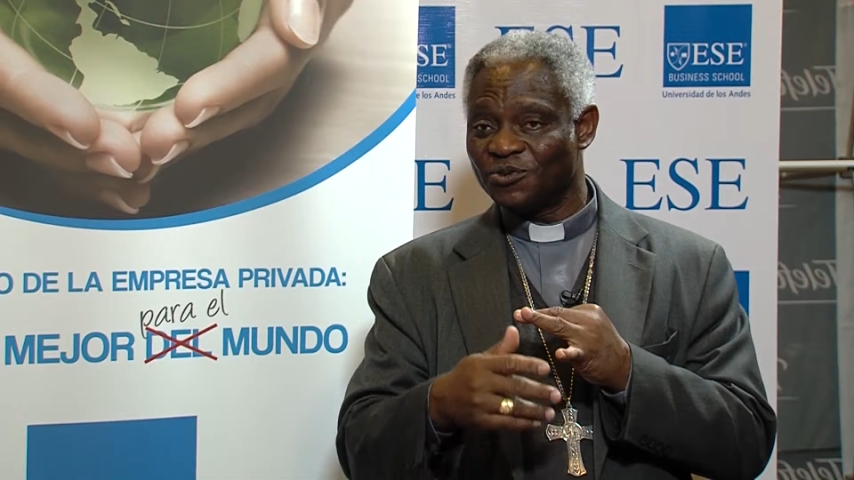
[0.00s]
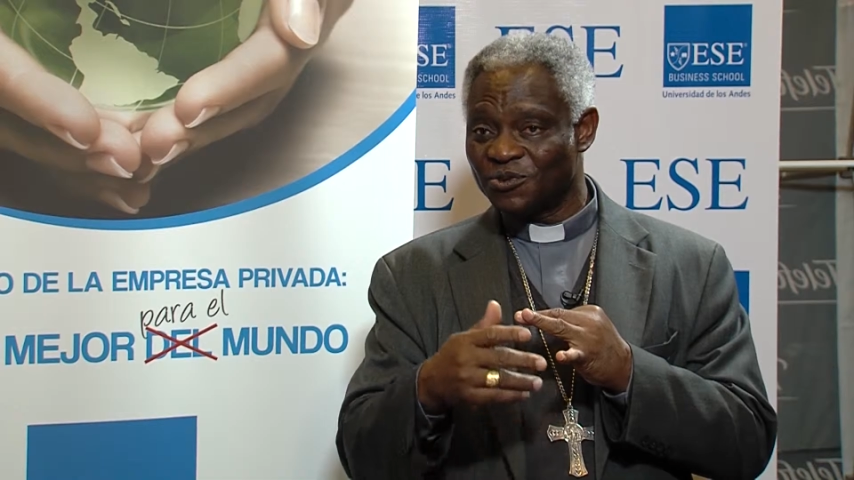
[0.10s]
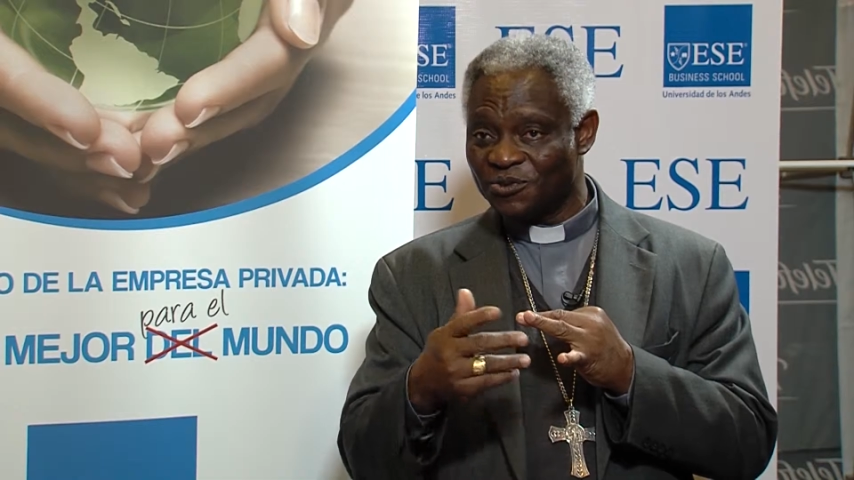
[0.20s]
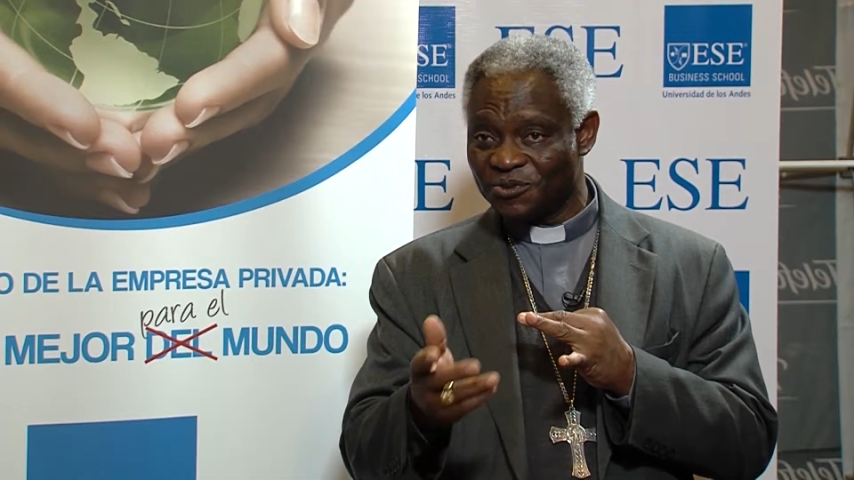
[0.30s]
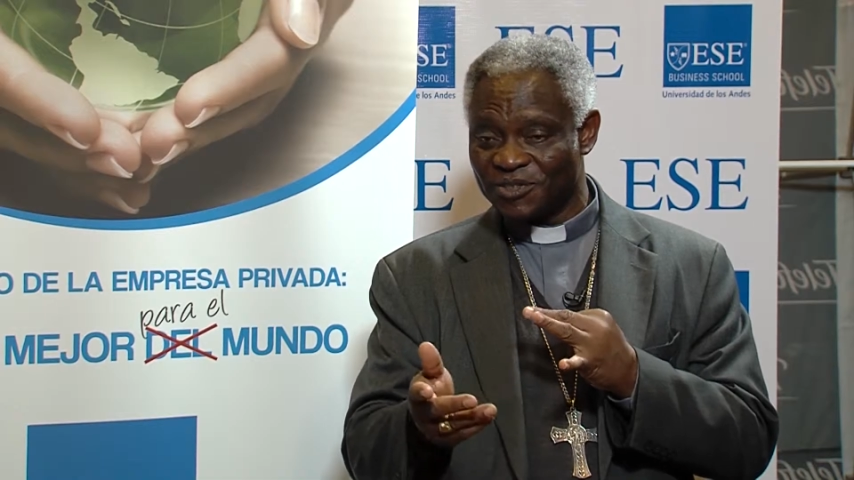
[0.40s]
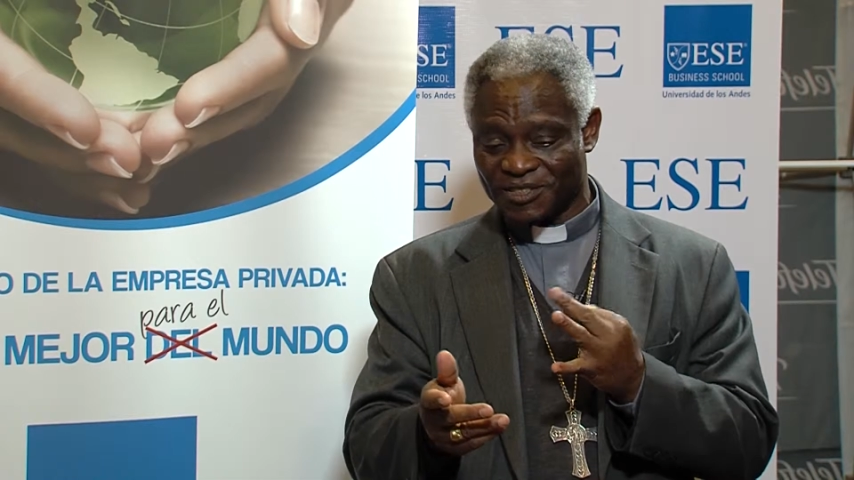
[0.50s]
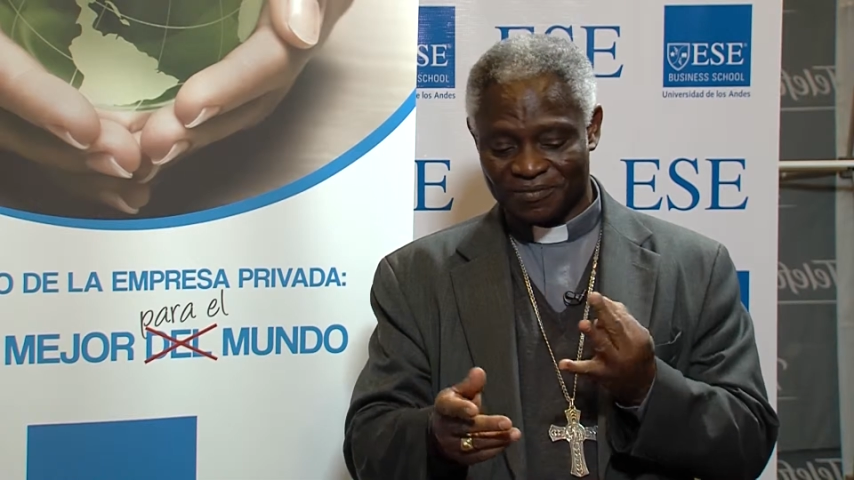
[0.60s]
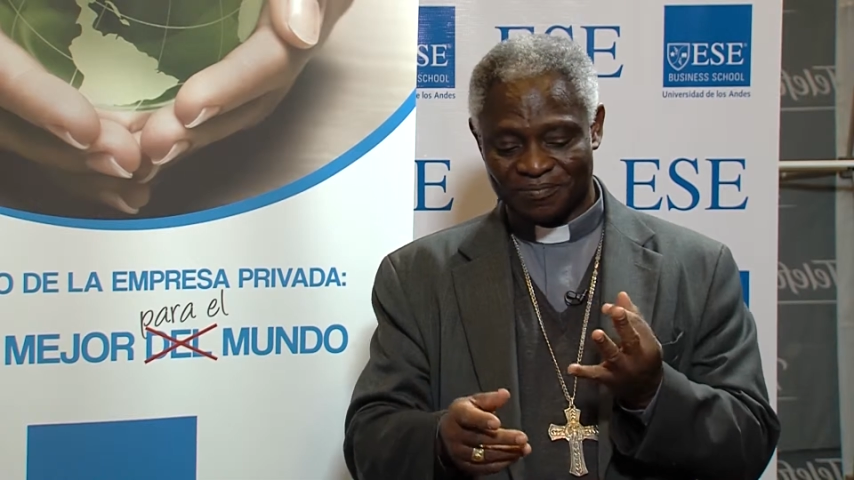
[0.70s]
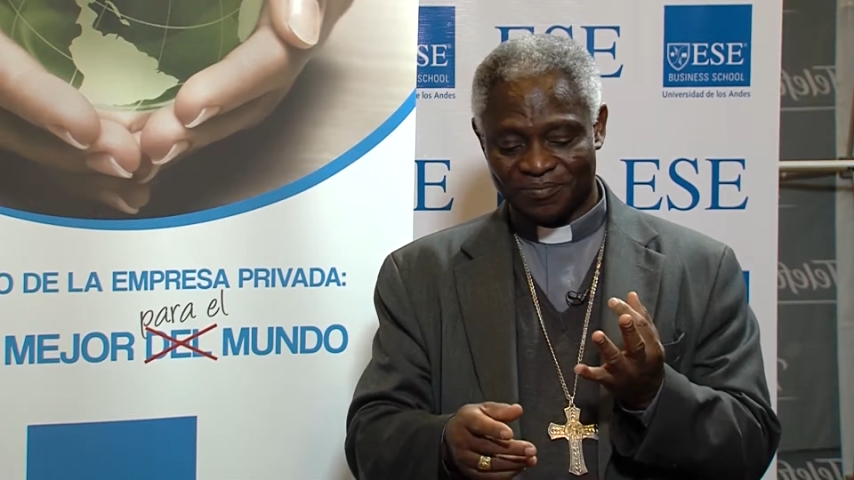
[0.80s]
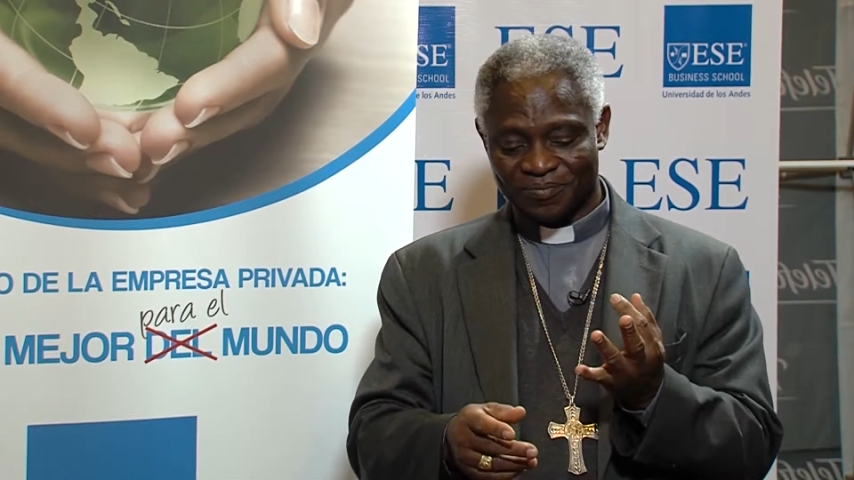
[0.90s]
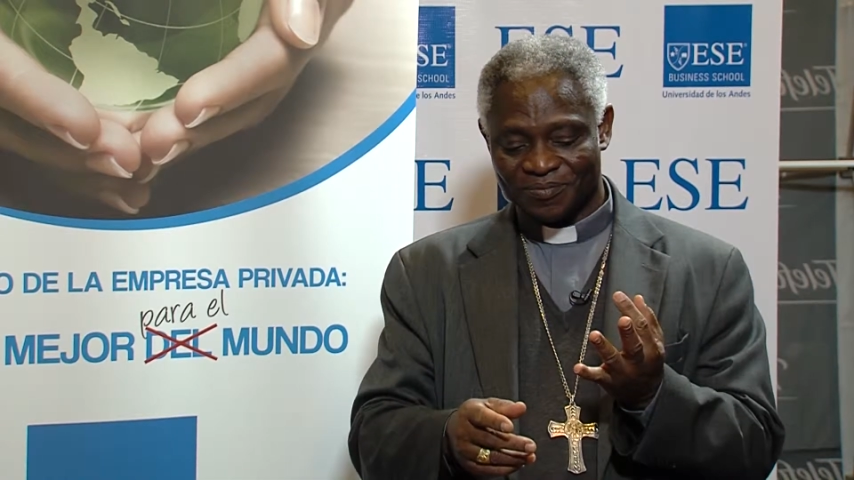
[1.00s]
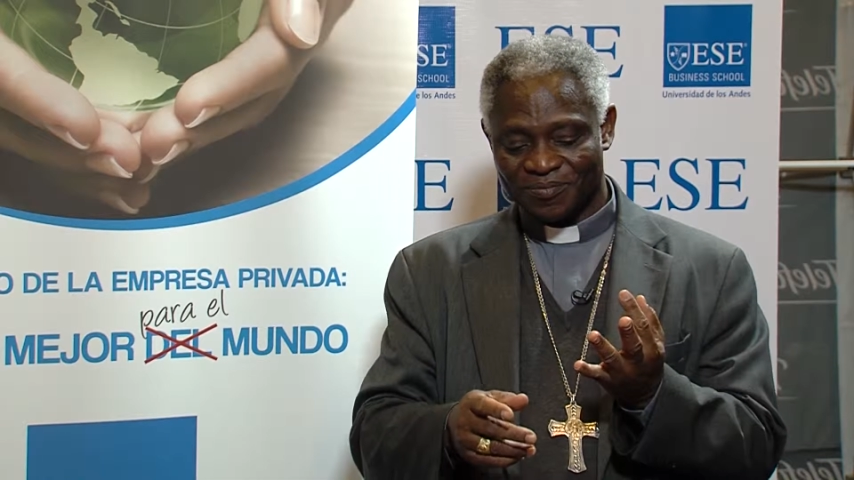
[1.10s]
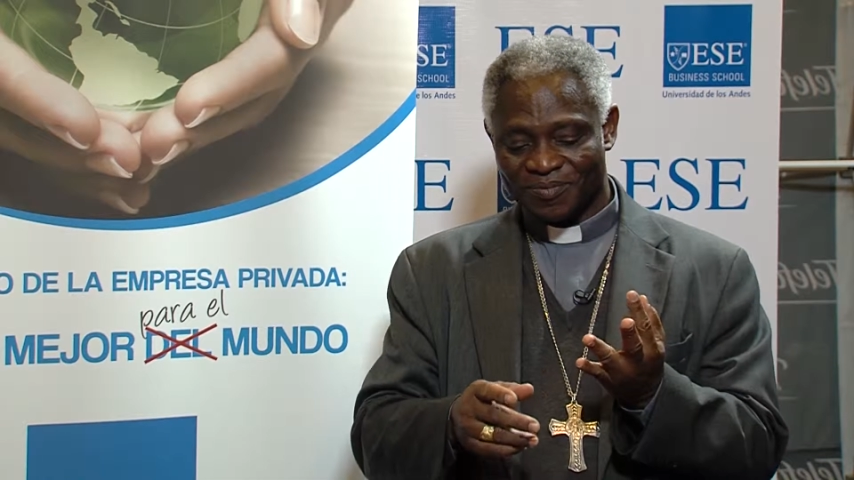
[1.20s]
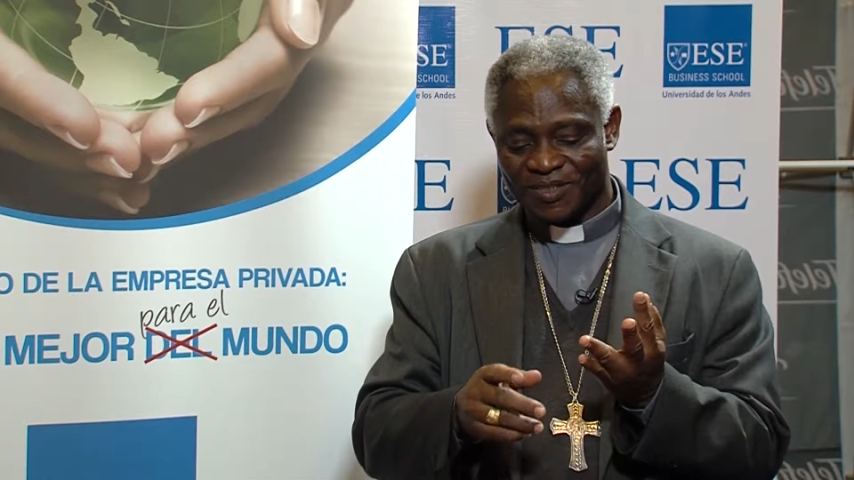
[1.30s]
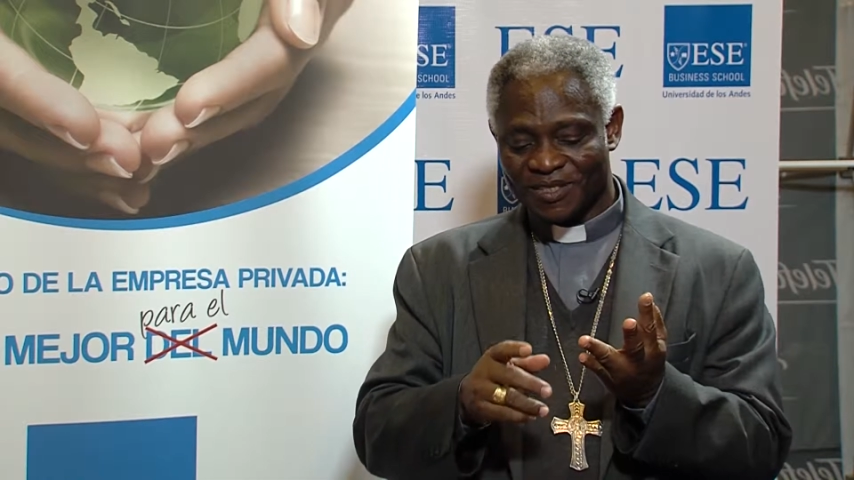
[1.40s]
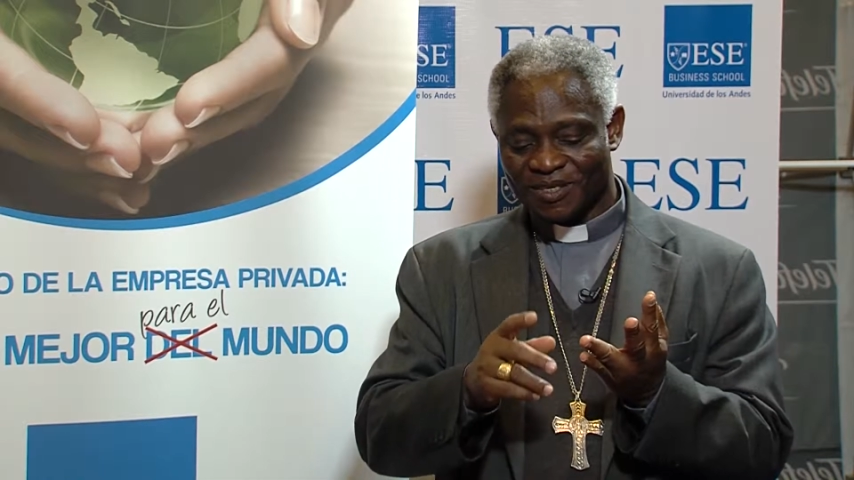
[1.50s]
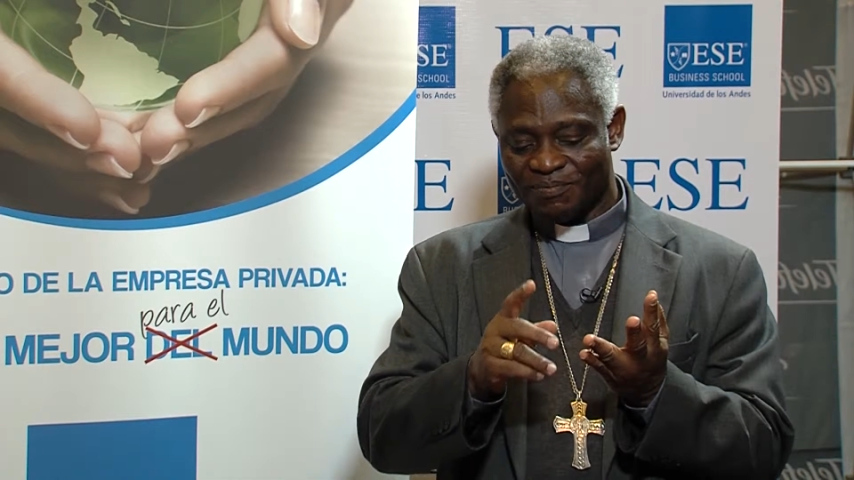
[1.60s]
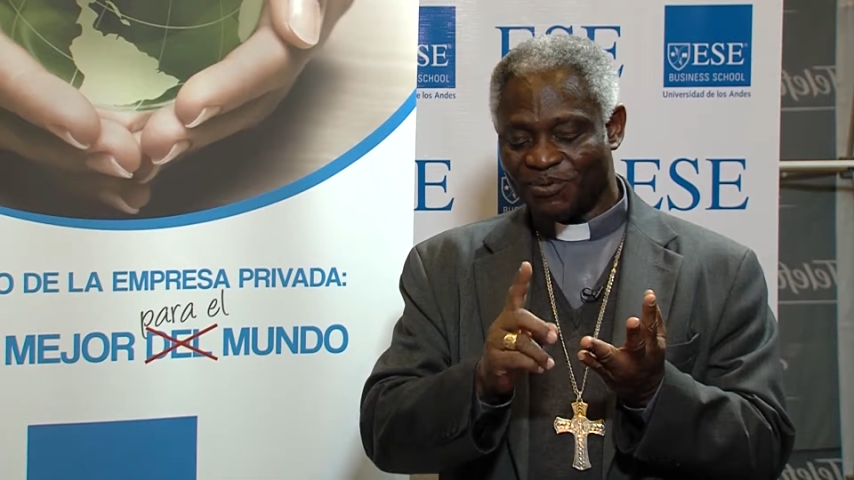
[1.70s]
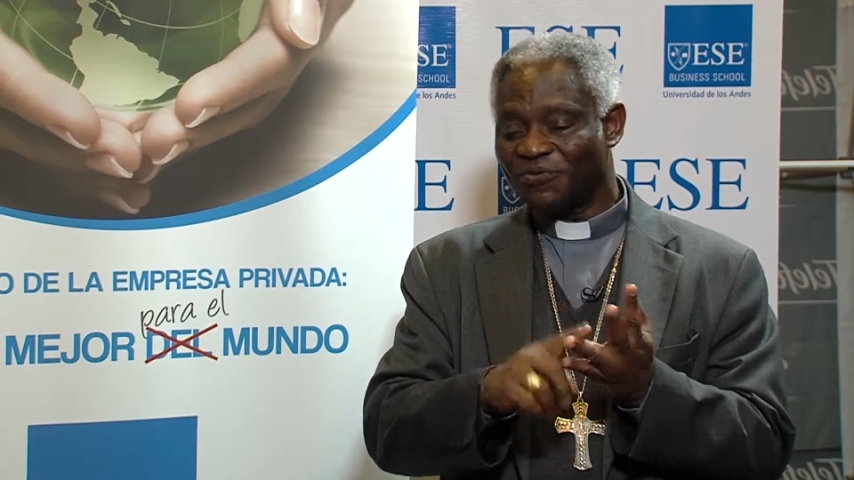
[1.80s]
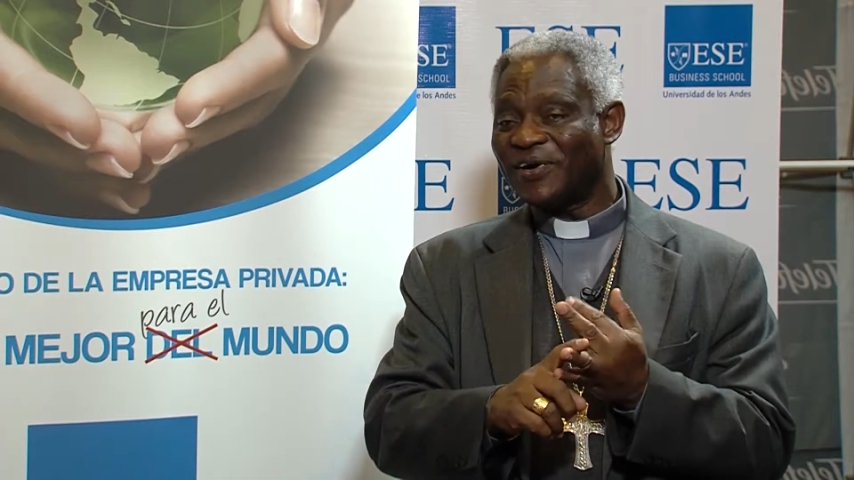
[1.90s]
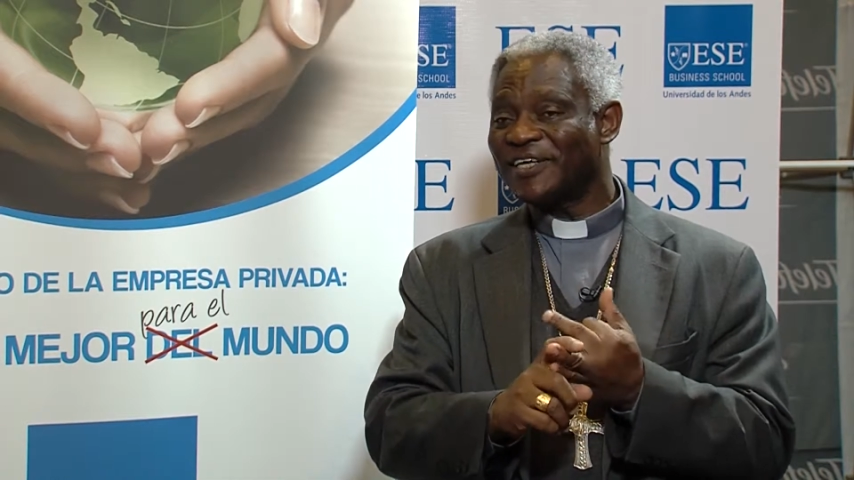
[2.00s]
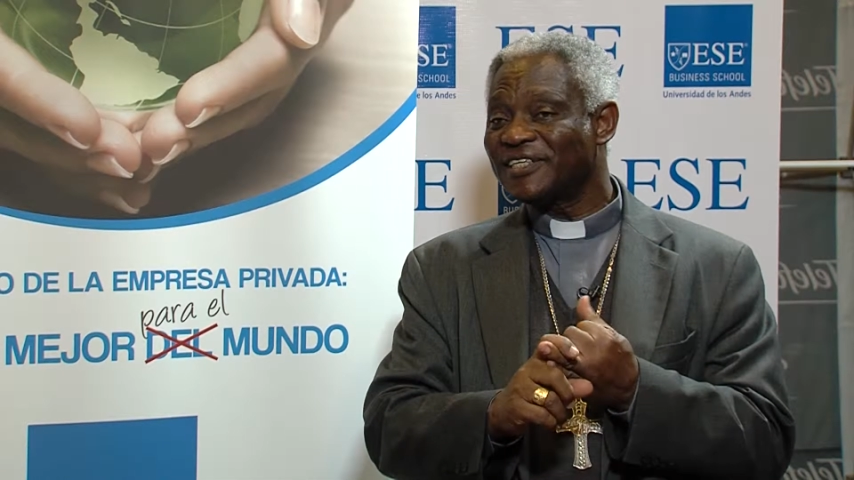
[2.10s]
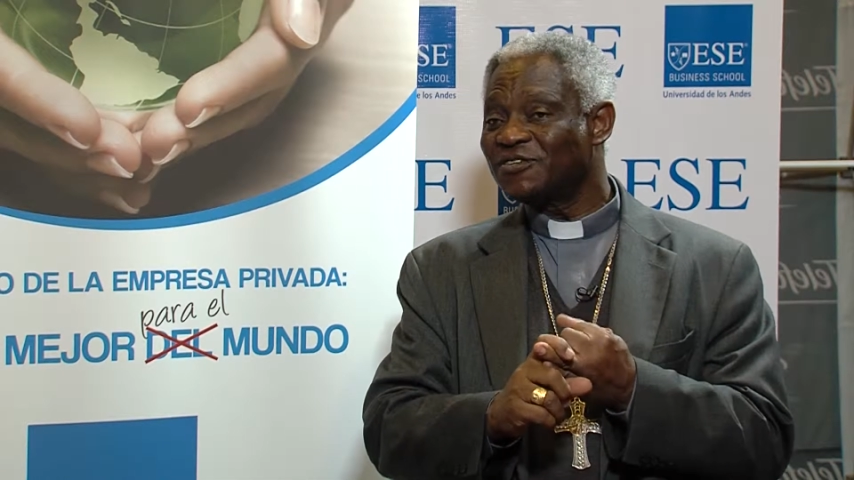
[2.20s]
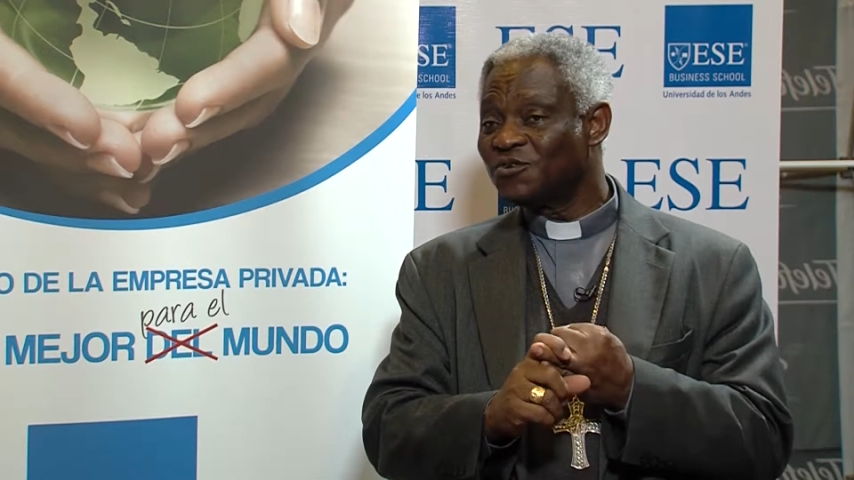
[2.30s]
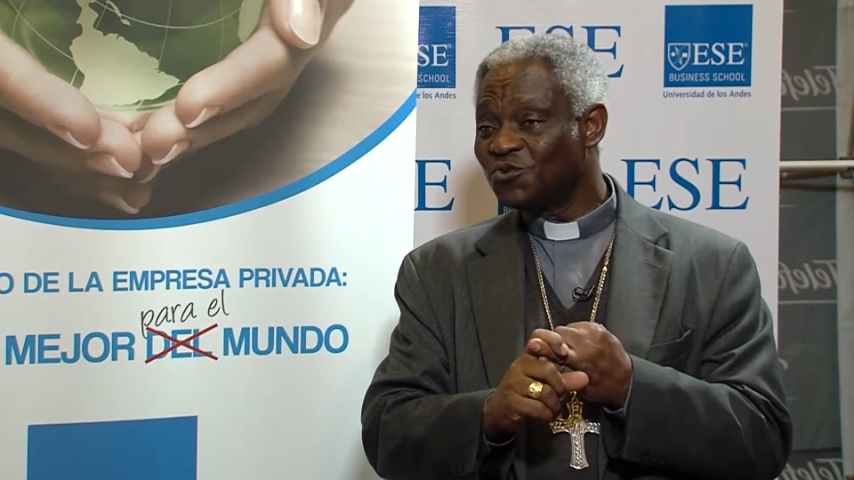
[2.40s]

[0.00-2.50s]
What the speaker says: good goods, providing